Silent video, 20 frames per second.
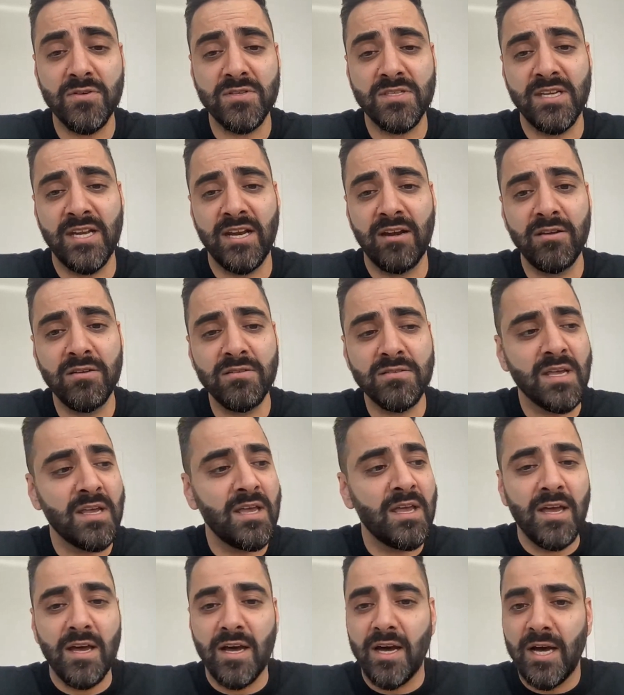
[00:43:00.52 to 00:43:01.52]
of those scenarios,
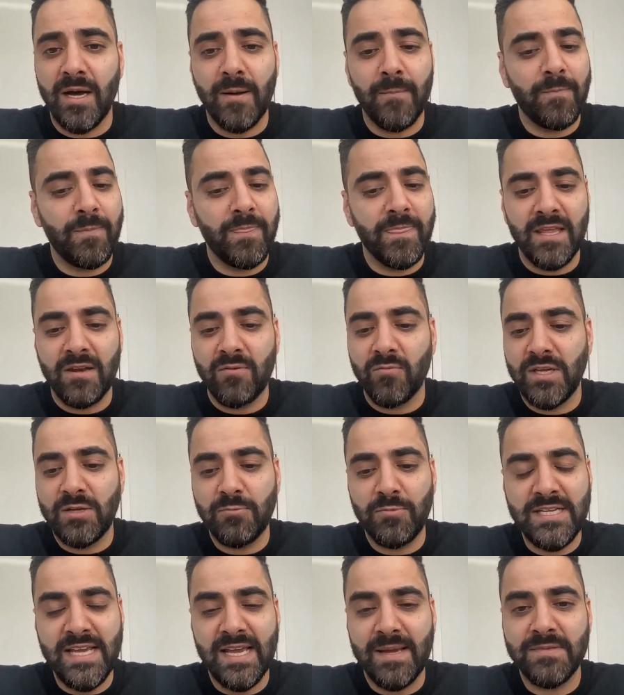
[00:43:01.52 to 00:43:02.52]
and
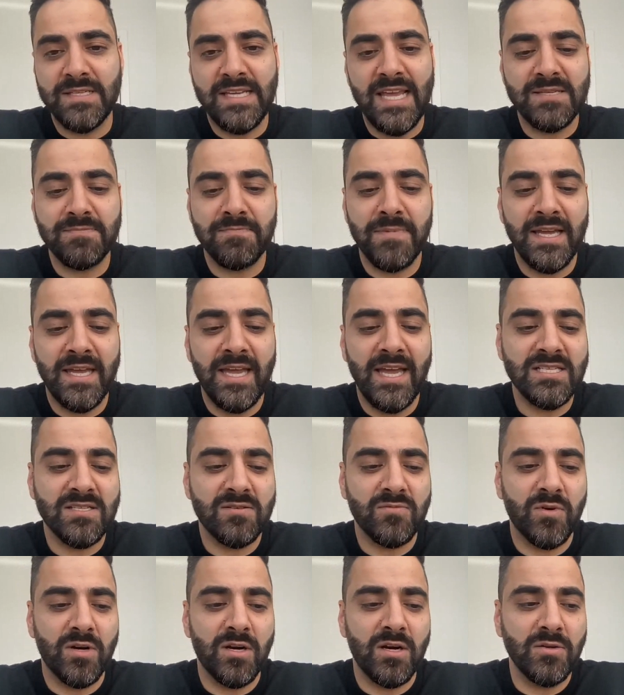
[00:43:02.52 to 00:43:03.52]
we take it case by
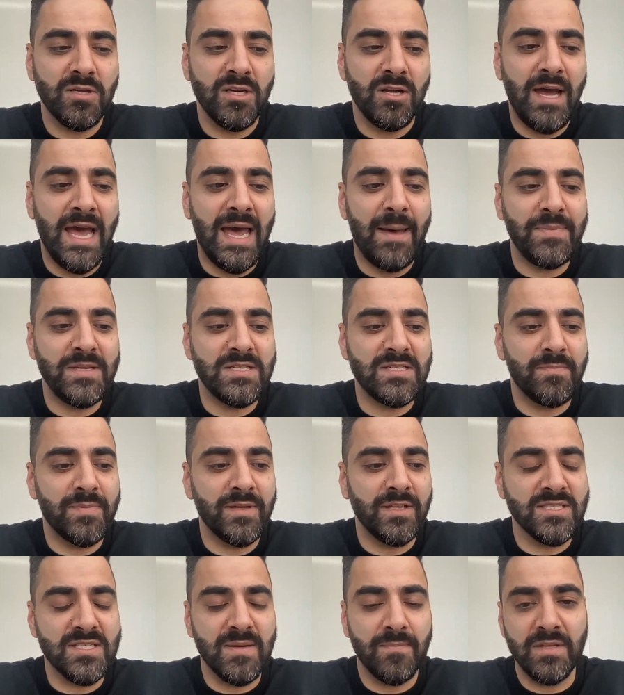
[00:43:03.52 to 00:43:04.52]
case, and we're happy to
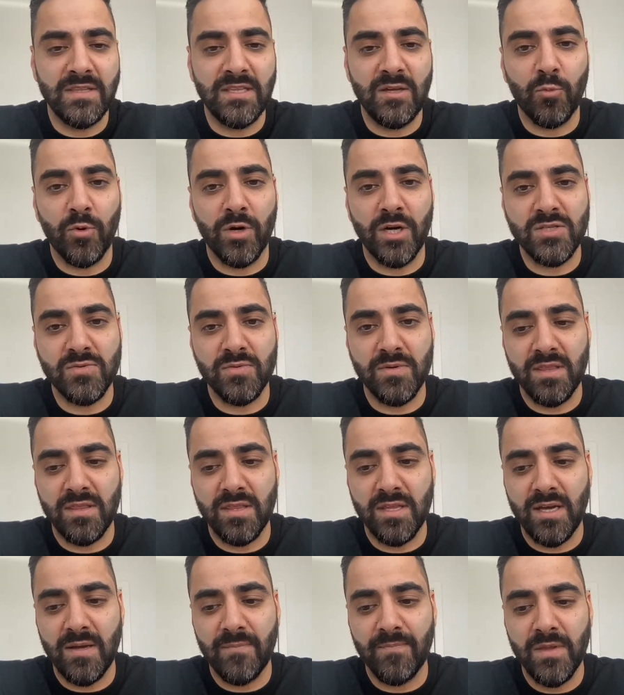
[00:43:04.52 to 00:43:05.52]
build something that works
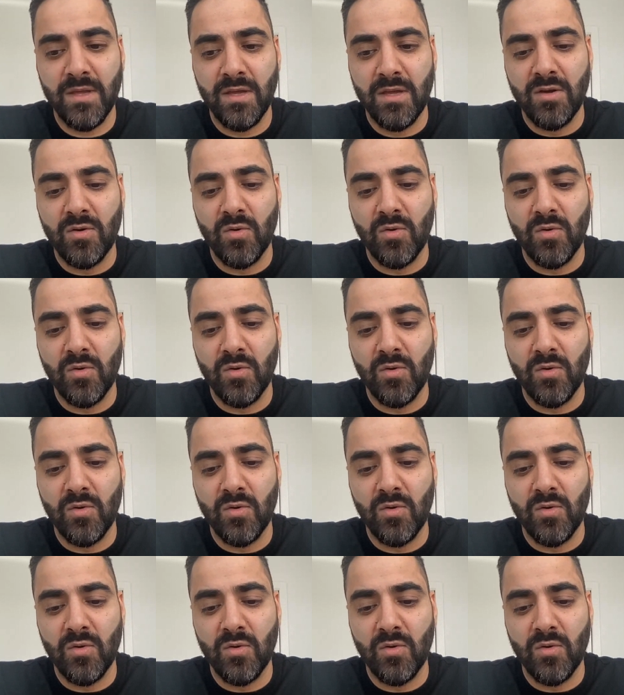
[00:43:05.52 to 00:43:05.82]
with the